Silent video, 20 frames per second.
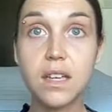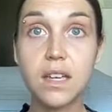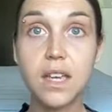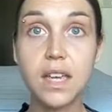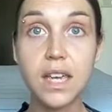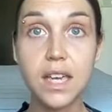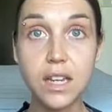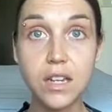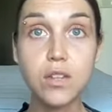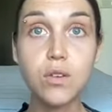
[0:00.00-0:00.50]

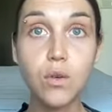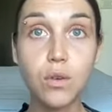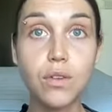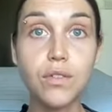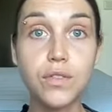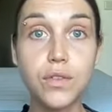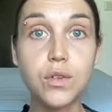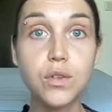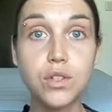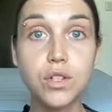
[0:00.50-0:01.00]
in your
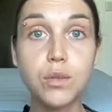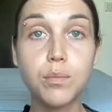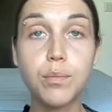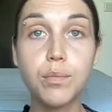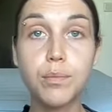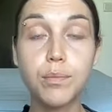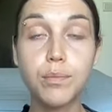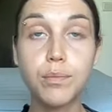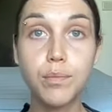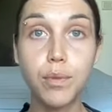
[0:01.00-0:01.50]
future
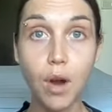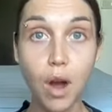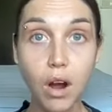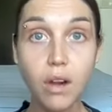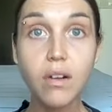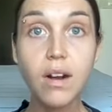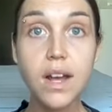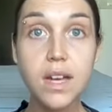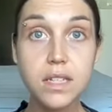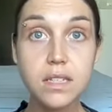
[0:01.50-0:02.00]

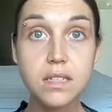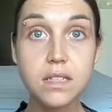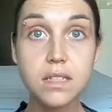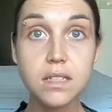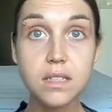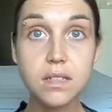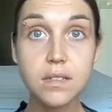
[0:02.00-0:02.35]
progress,